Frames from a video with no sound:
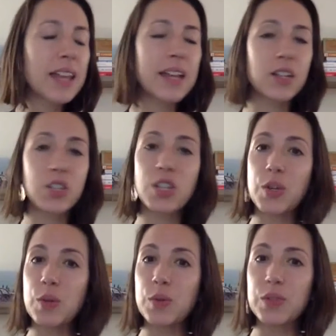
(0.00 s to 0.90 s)
I like
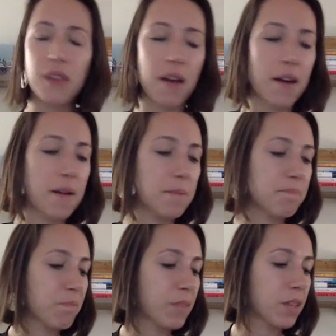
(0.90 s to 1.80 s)
to use
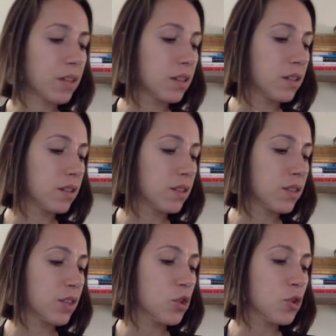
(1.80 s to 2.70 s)

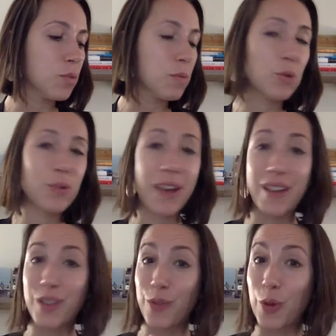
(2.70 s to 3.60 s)
the new
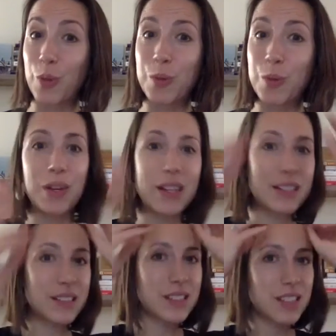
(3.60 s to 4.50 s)
moon and the full
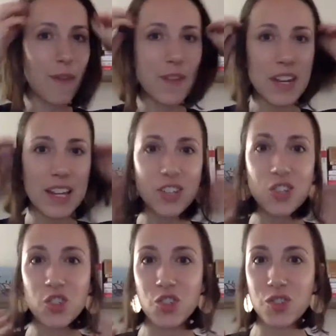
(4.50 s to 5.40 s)
moon is definite